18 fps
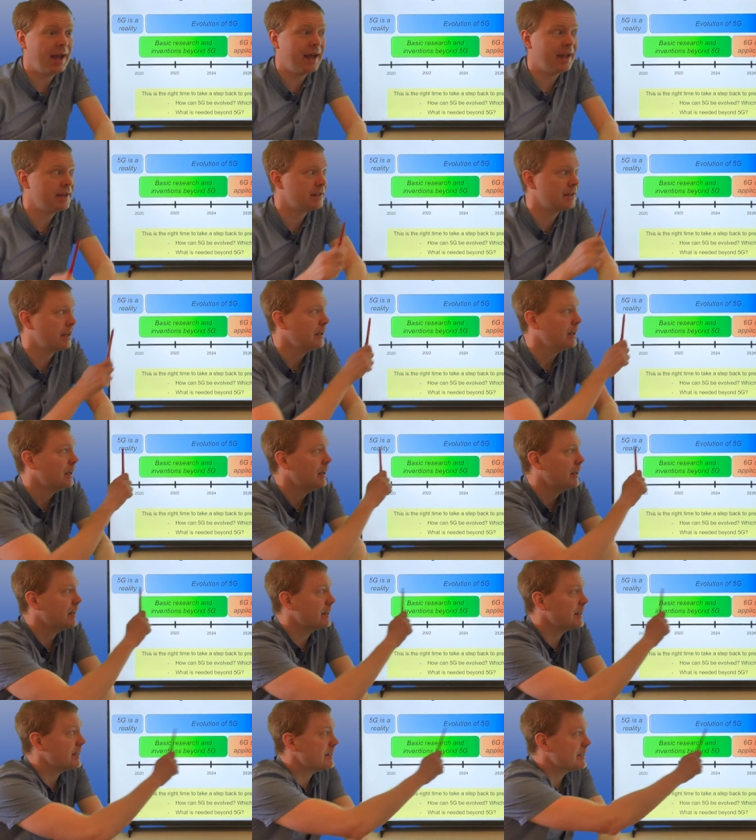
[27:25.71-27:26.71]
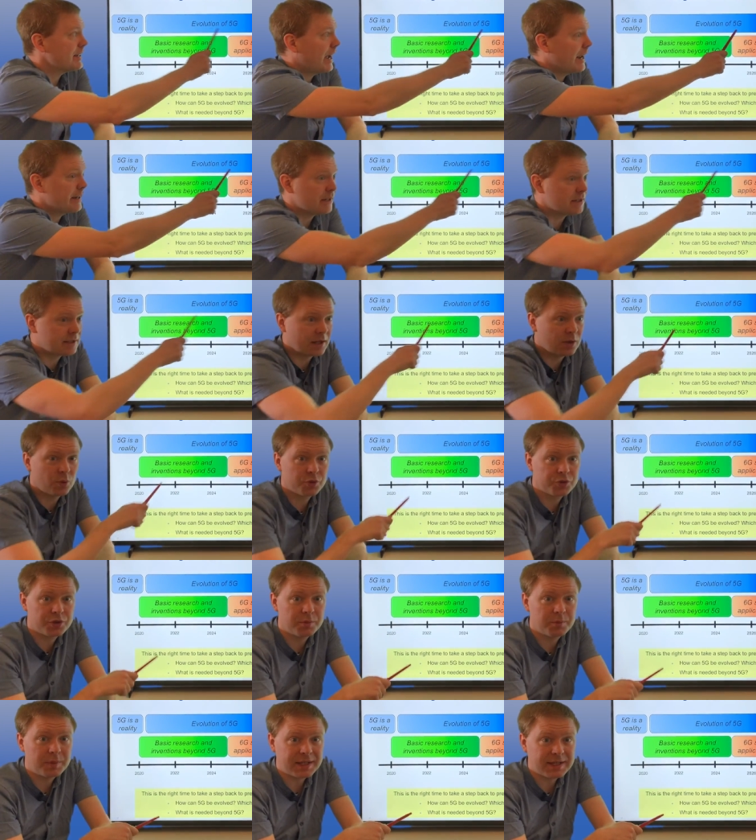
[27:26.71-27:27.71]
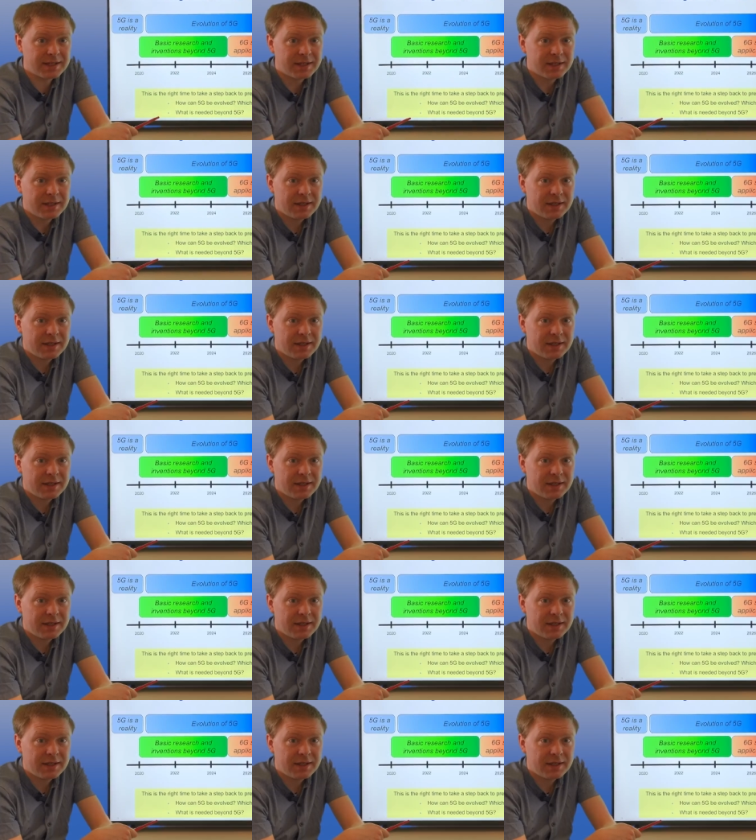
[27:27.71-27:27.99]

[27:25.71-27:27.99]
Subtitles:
and the standards can also be